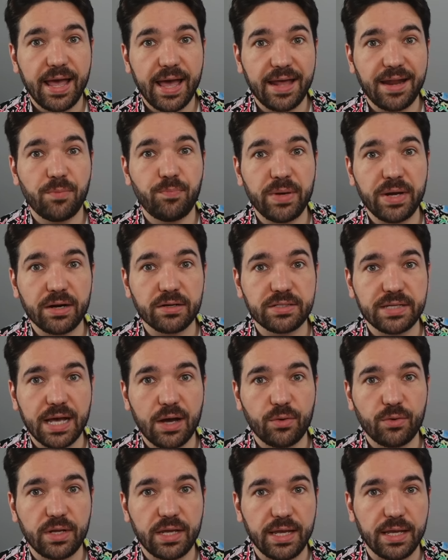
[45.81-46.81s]
and it bears
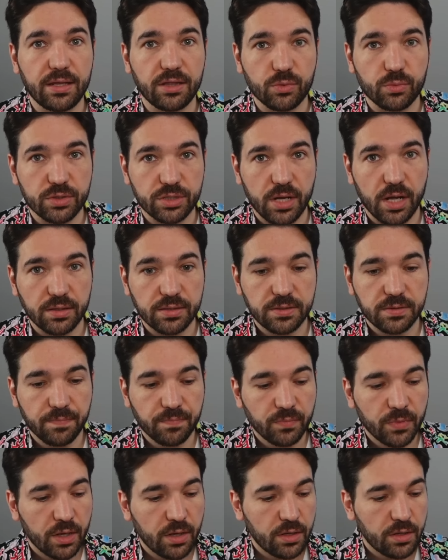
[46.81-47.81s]
out in the results.
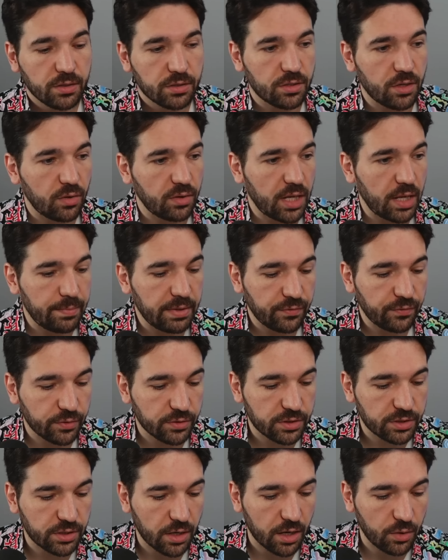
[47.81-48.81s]
So let me
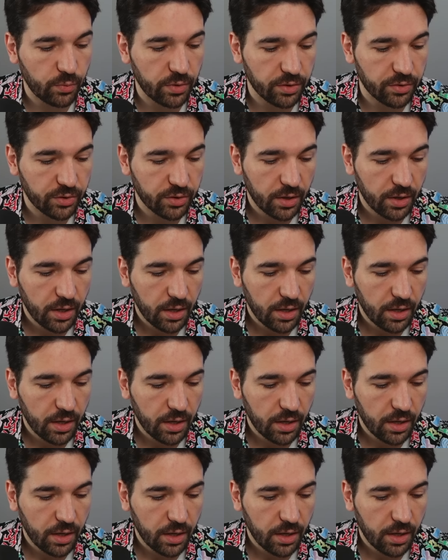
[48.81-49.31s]
first start with